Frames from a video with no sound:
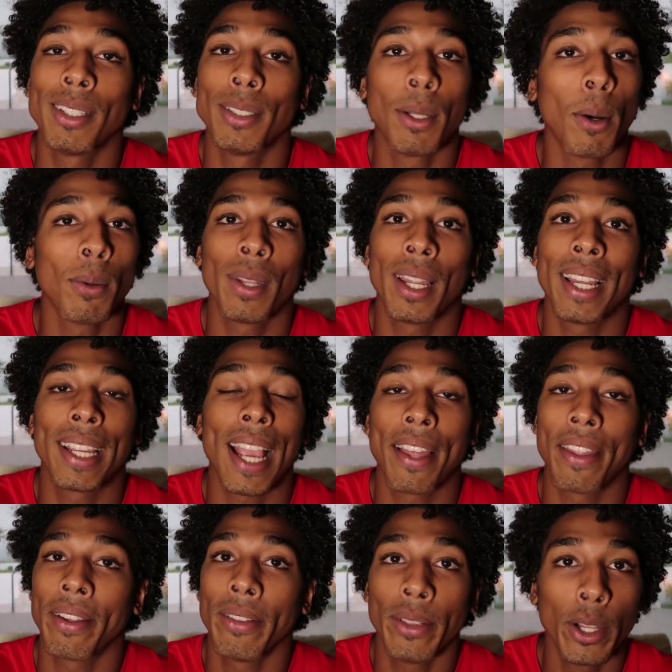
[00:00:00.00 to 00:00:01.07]
I don't like
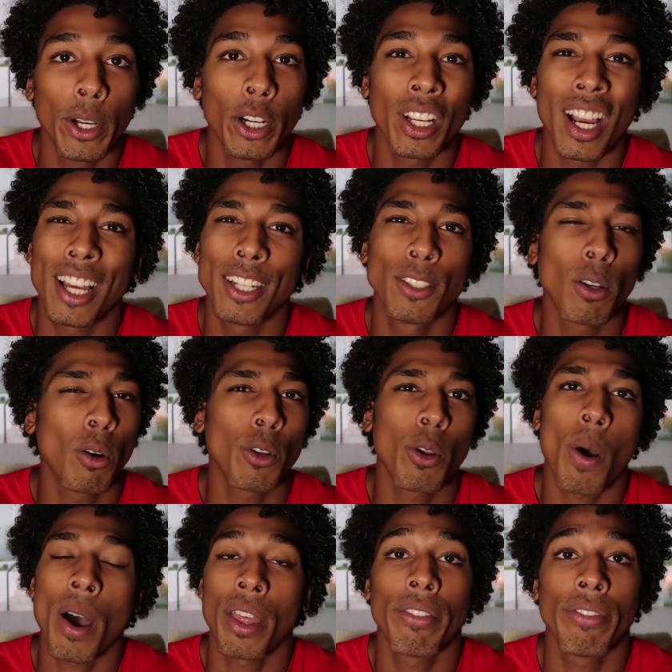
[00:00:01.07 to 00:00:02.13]
how they look. I don't
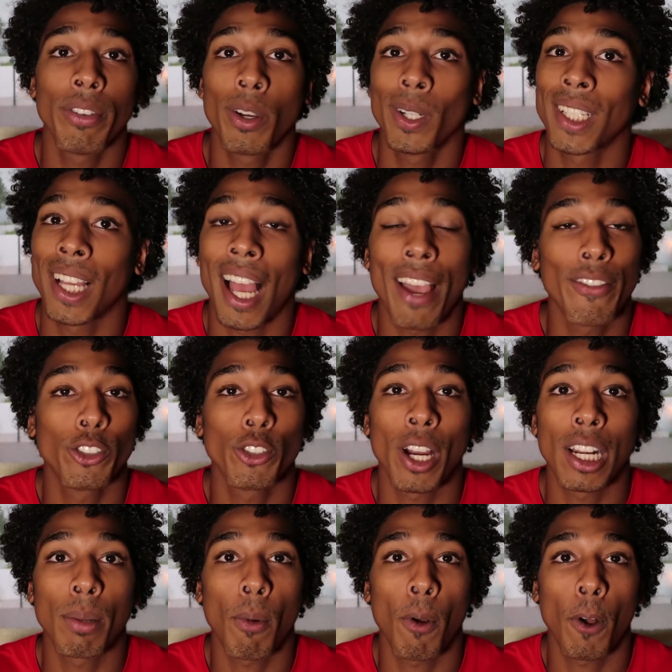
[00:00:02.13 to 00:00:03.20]
know how they feel because I haven't
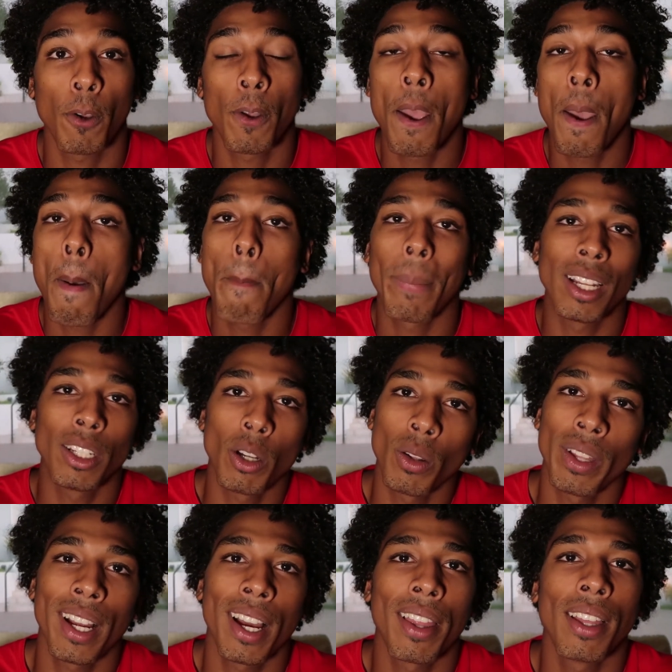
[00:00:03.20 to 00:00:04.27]
tried them on, but I
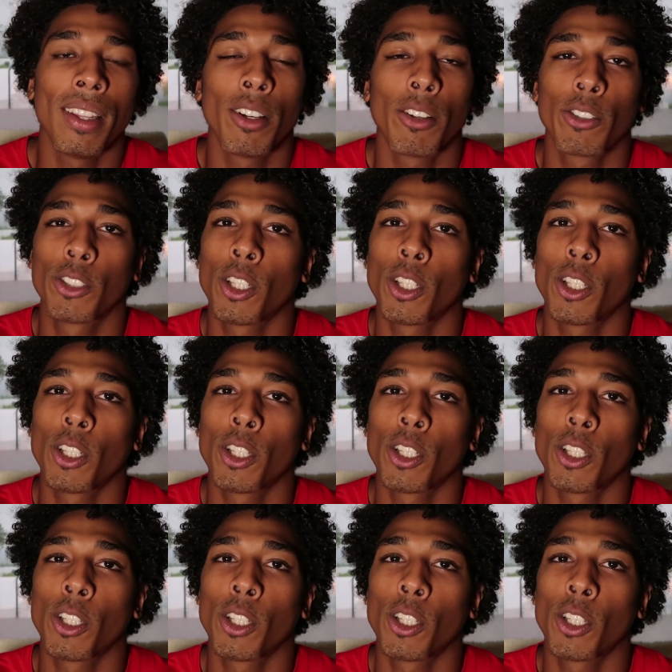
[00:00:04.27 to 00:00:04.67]
don't like how they look.